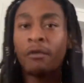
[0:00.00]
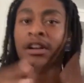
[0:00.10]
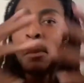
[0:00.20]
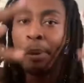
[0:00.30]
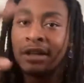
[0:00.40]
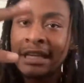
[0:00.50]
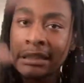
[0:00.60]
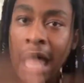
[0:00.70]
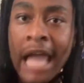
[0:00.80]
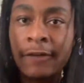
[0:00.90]
of an
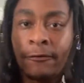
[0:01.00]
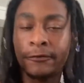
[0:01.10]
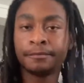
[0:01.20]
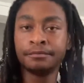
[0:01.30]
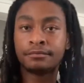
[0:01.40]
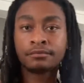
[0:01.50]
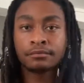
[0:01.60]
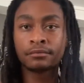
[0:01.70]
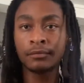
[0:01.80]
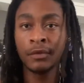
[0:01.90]
abundant life.
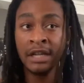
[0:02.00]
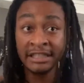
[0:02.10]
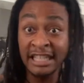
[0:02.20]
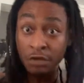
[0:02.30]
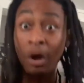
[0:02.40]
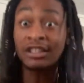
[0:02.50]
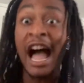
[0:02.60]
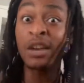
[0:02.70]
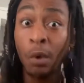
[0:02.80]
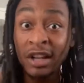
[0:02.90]
This is what
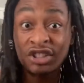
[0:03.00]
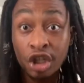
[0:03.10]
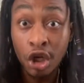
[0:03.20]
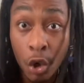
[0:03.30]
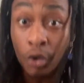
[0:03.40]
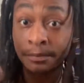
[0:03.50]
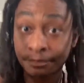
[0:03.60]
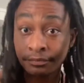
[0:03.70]
God wants us to do.